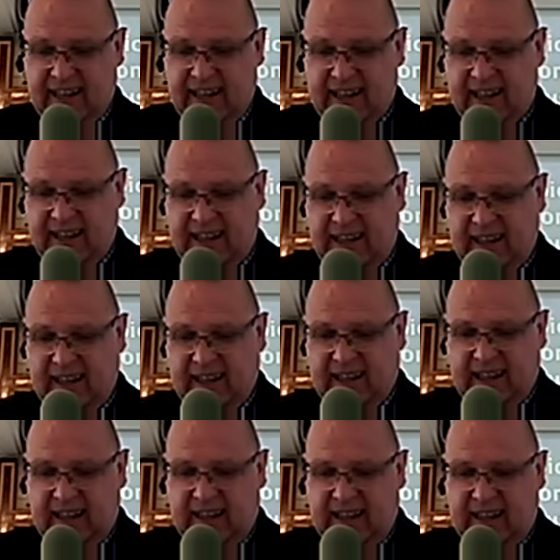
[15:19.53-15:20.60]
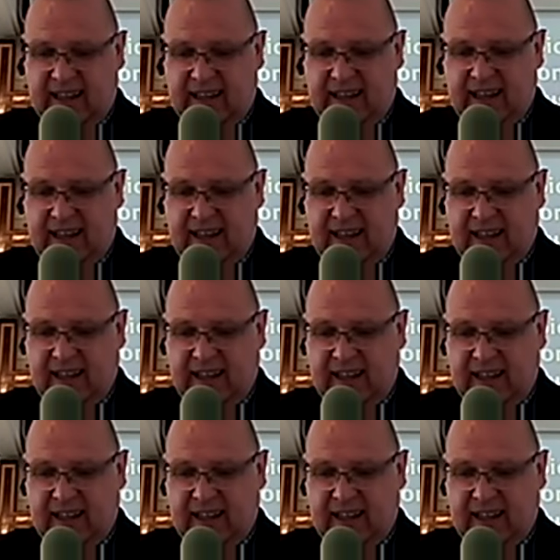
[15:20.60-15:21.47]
[no speech]